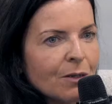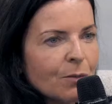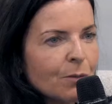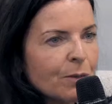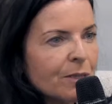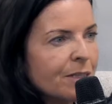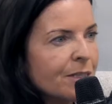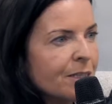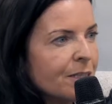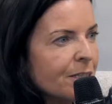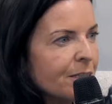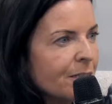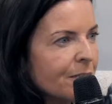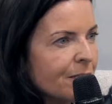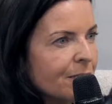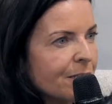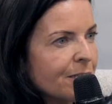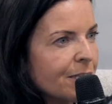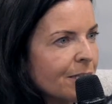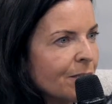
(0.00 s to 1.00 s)
with the
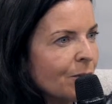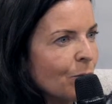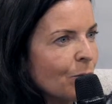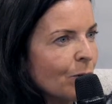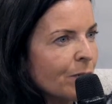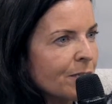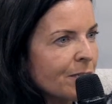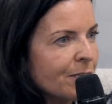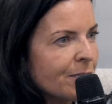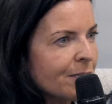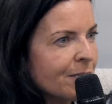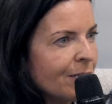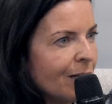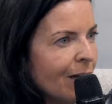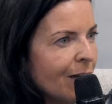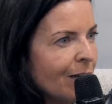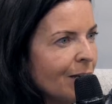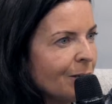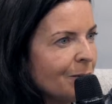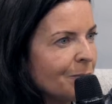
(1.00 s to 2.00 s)
seahorse,
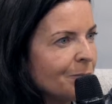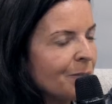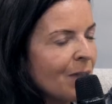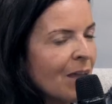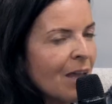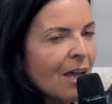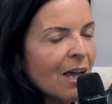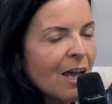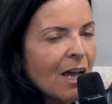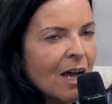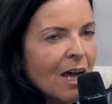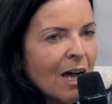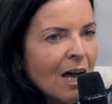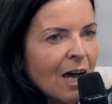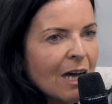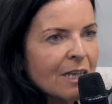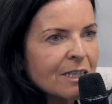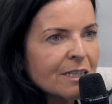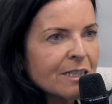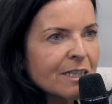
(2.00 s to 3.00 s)

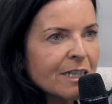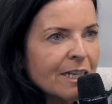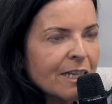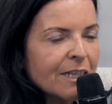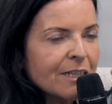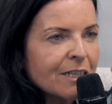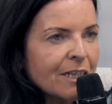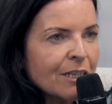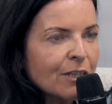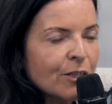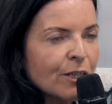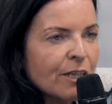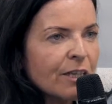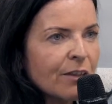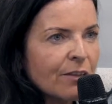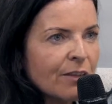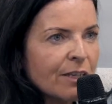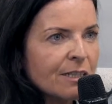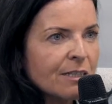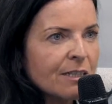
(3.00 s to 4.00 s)
and it's like looking
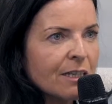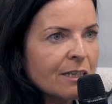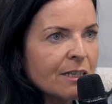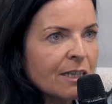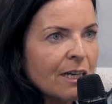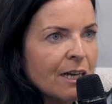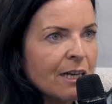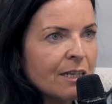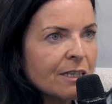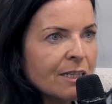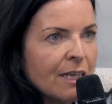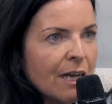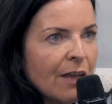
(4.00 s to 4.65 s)
at things like that,